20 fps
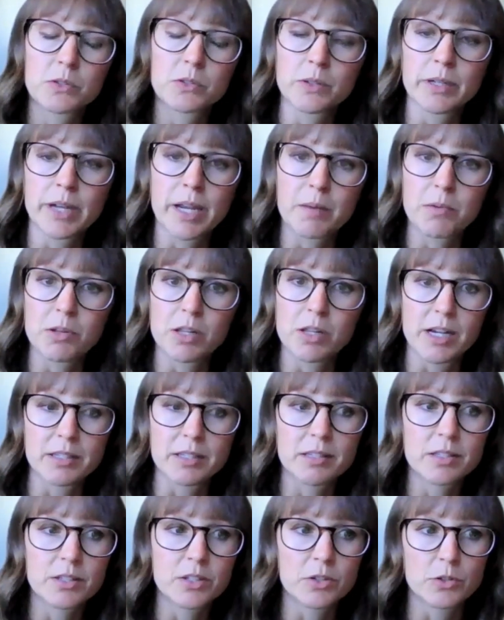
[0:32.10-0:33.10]
to enable
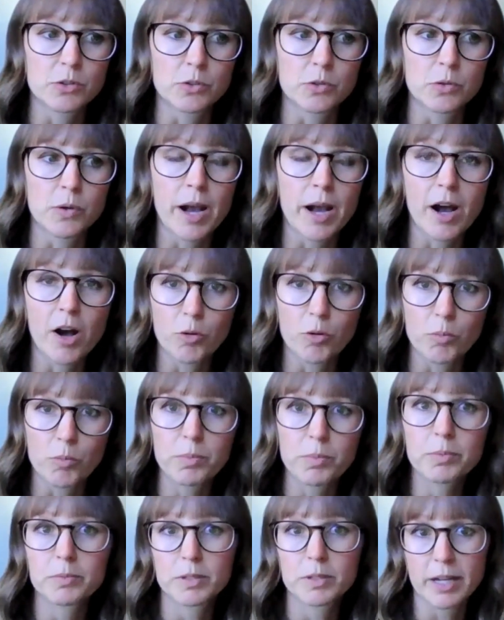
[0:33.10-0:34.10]
us to help
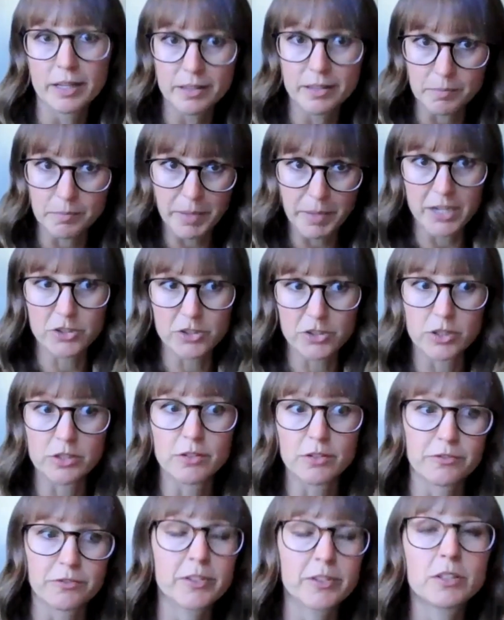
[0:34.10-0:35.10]
the
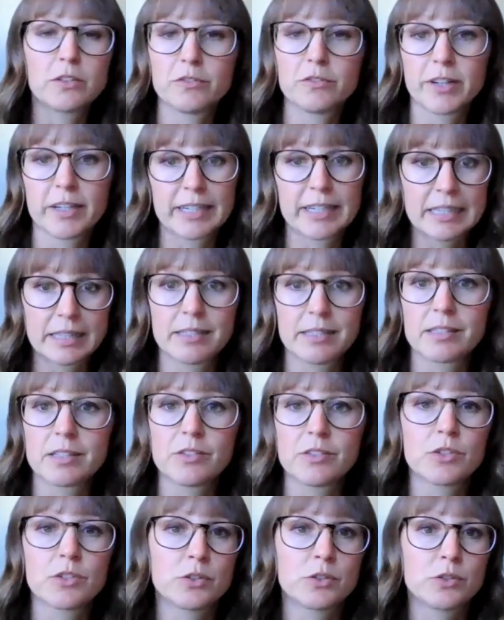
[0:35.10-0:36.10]
patient to feel very
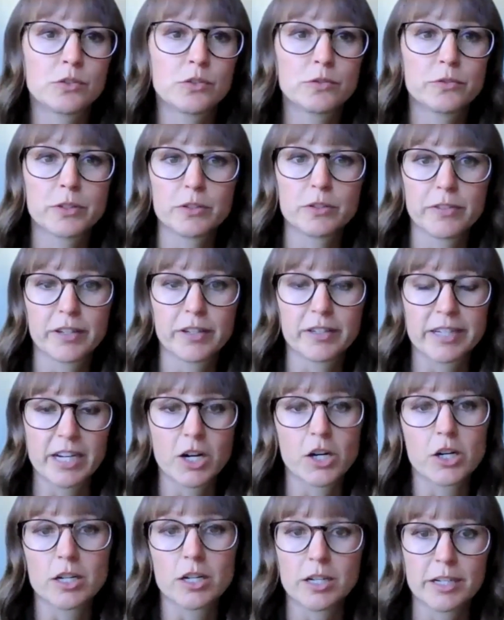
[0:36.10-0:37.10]
listened to, feel very
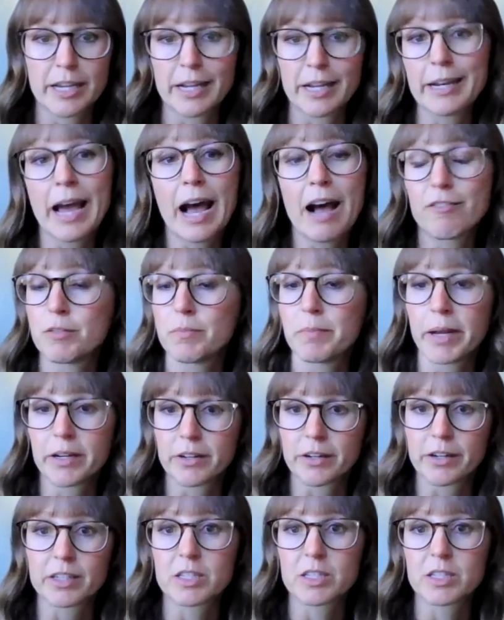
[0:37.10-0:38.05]
heard, and have a better